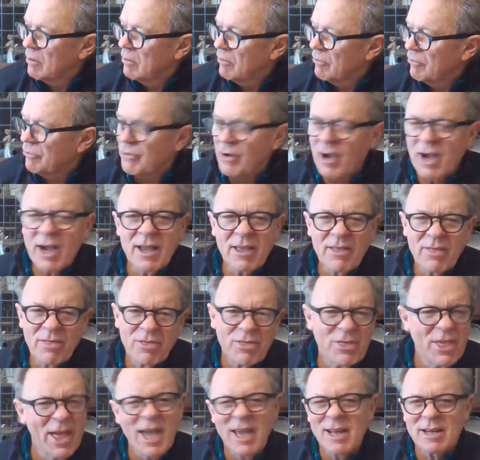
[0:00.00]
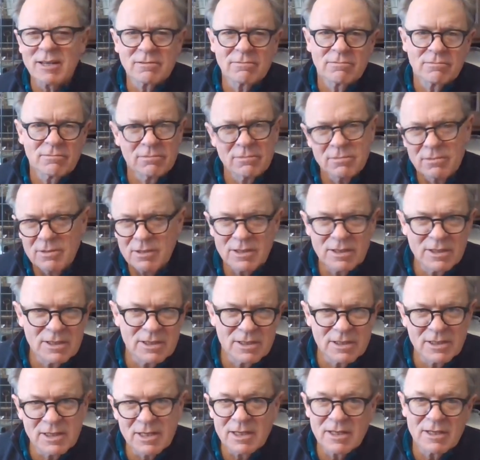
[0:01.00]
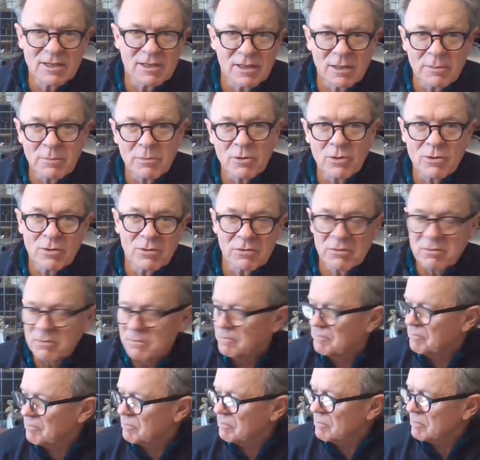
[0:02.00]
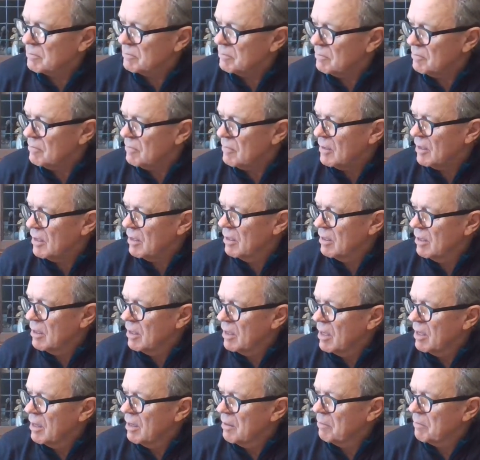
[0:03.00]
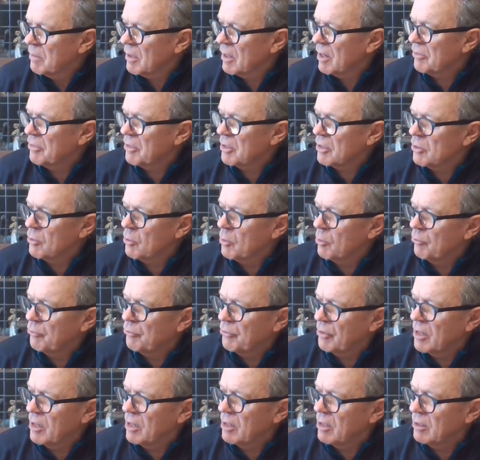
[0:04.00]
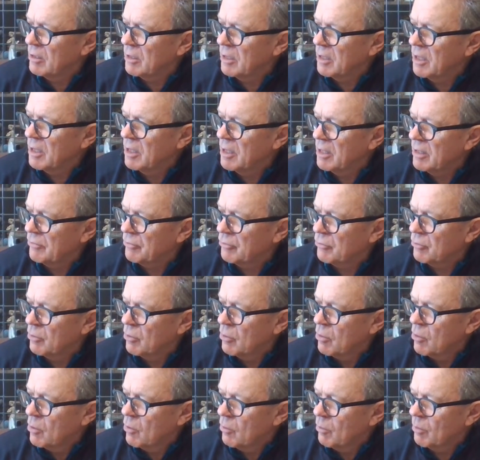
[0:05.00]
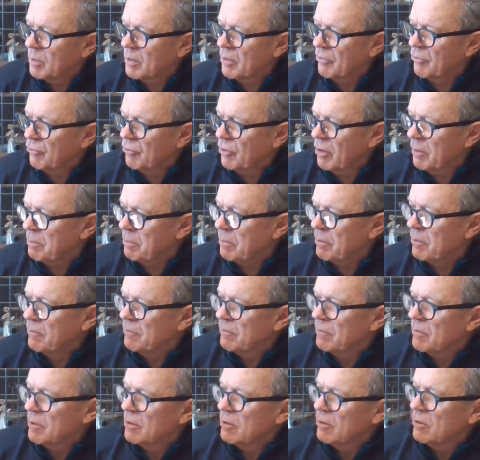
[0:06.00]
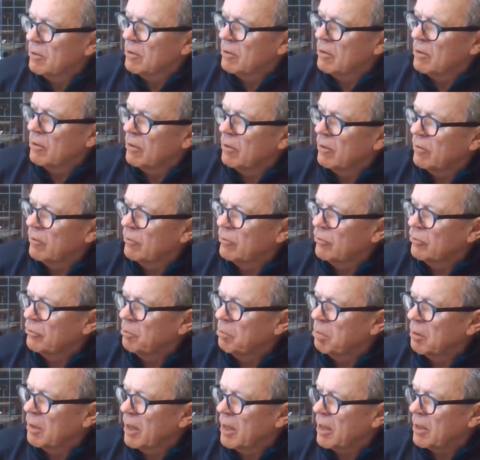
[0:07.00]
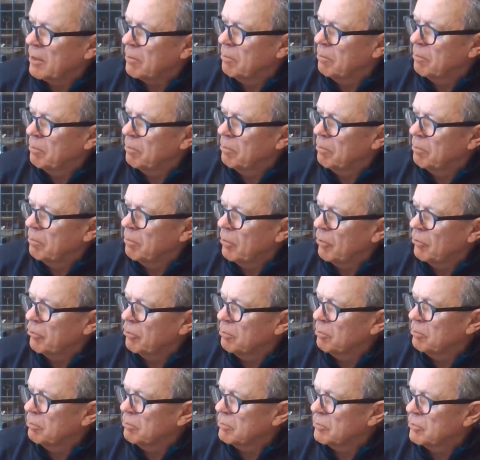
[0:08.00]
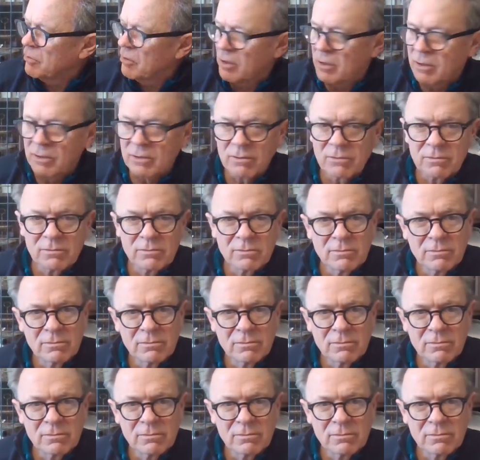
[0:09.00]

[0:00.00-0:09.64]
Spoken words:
Find that, sneered the bird. But I think you'll fail, and he left with a flip of his black bottom tail.